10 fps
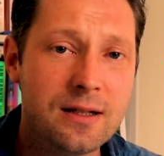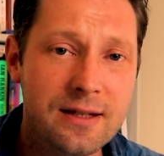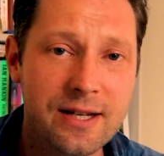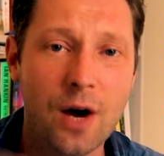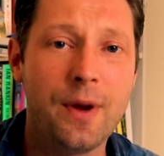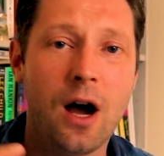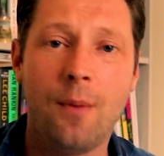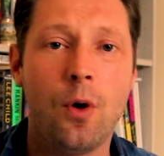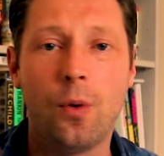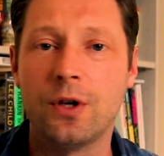Tell me.
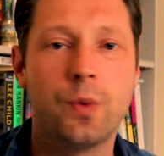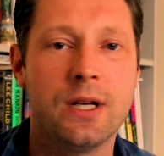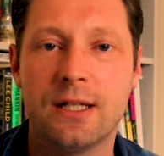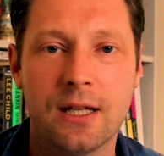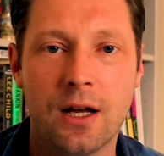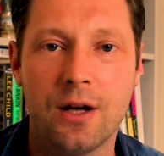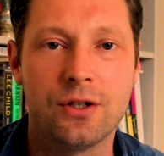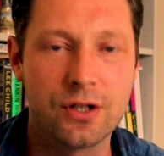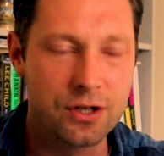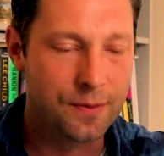I'm always willing to learn
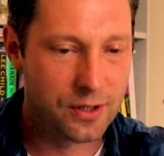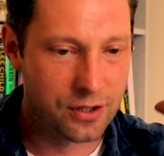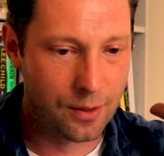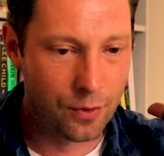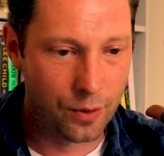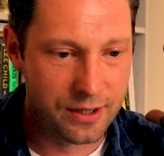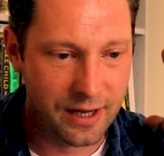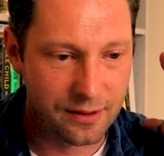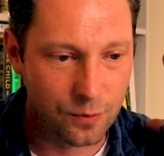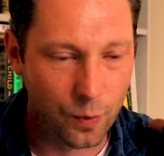just as much as I'm
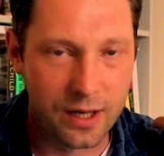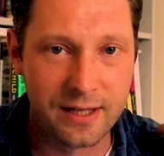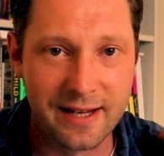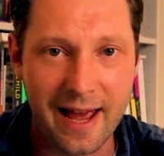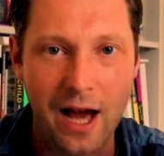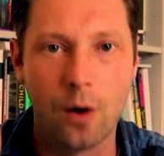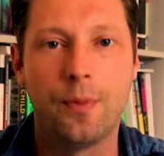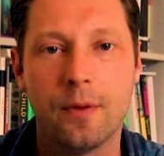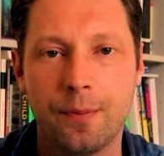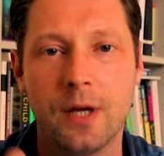always willing to
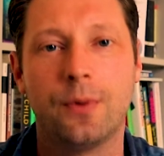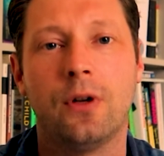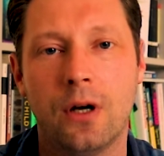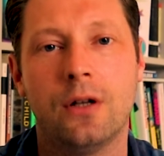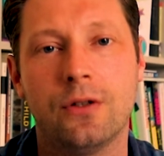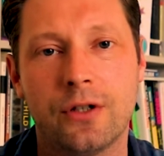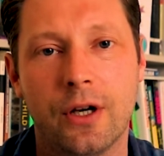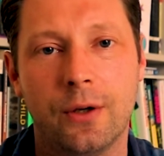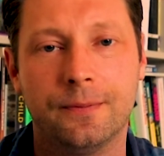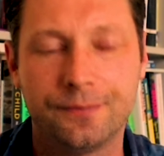help people learn
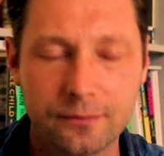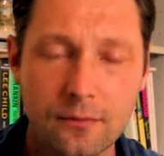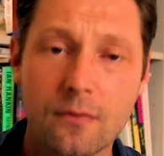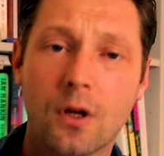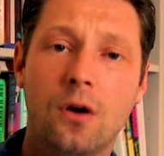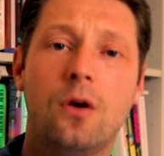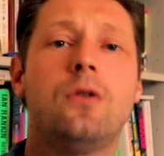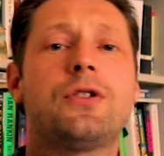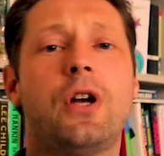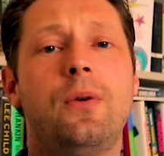too.
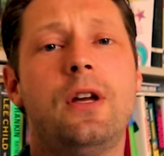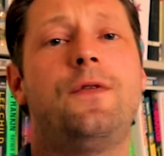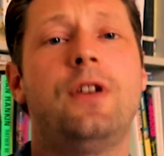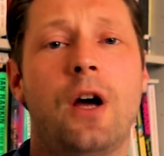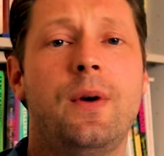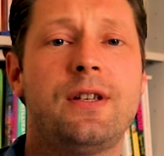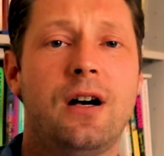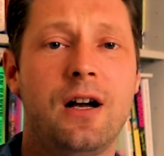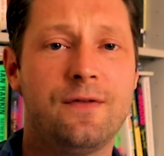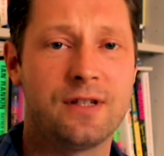Also, if you notice,
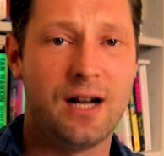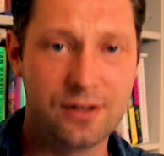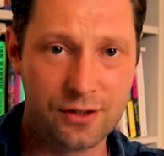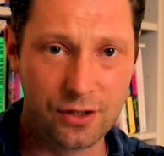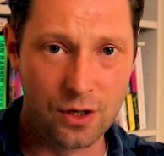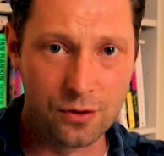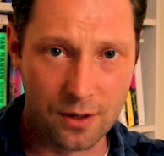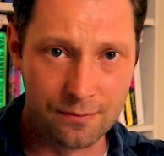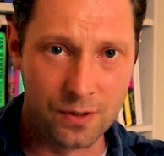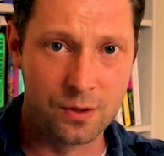I've started to
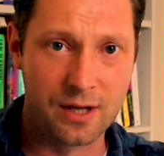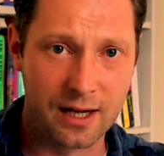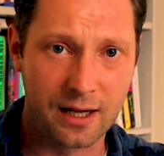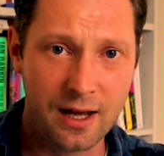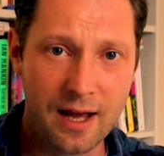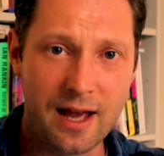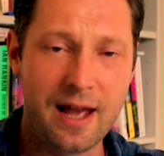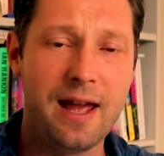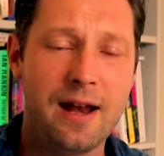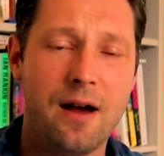use music
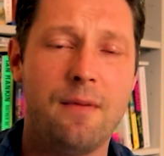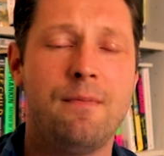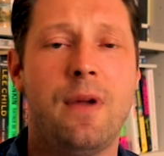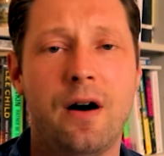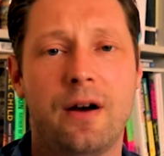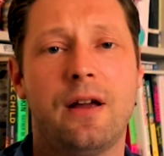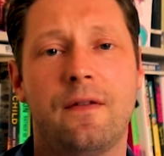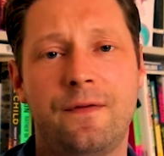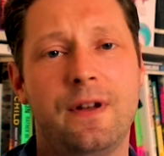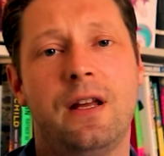in my
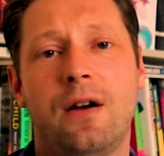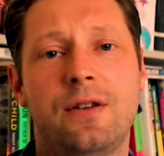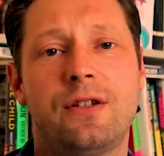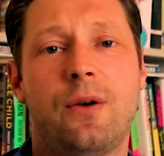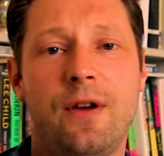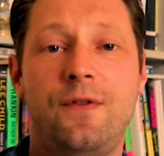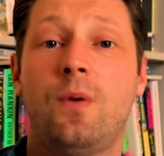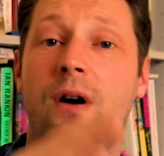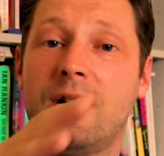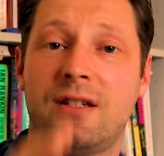videos. So if
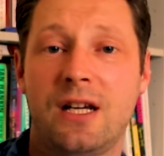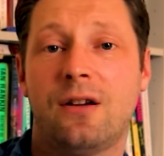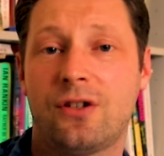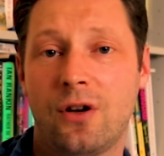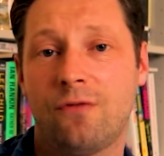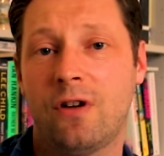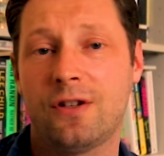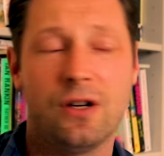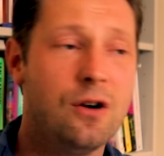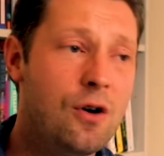you are a singer,
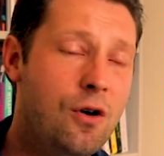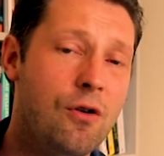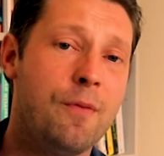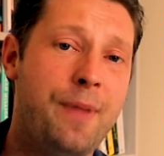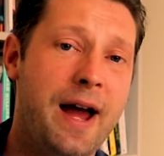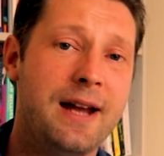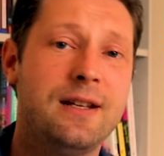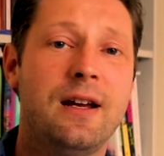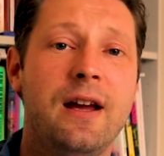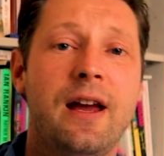songwriter, or a
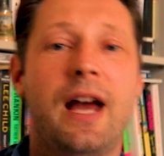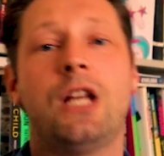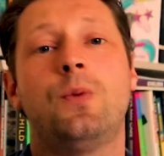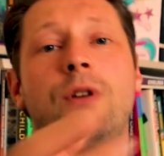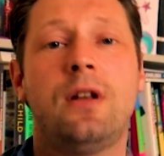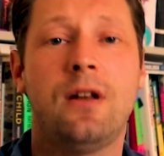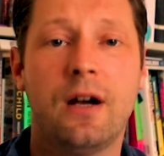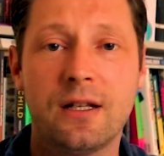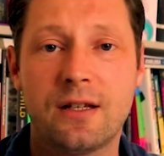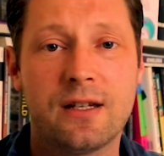band and you would
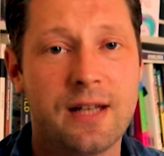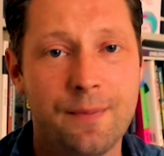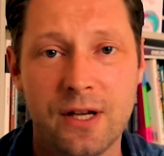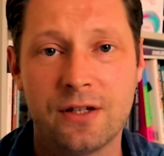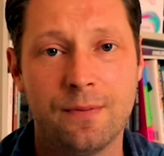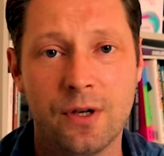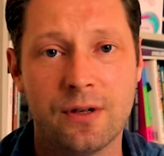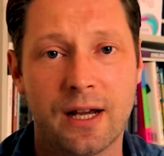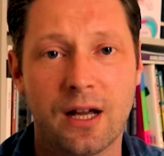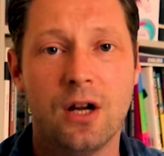like to send me some
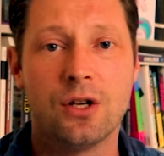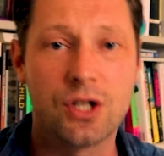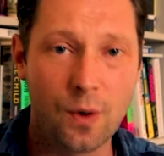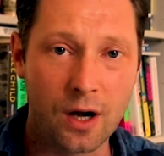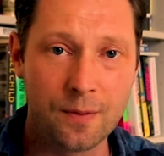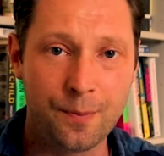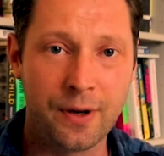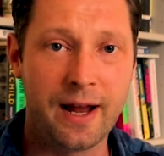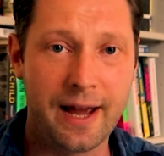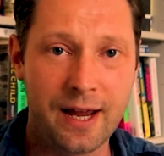music so I can
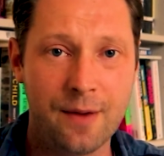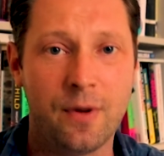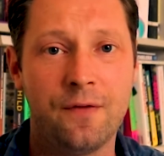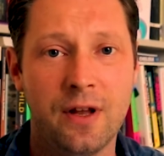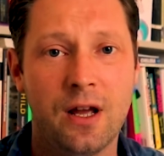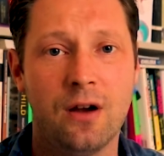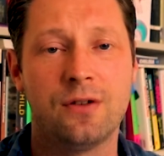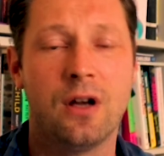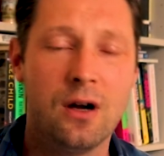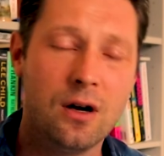play in my videos,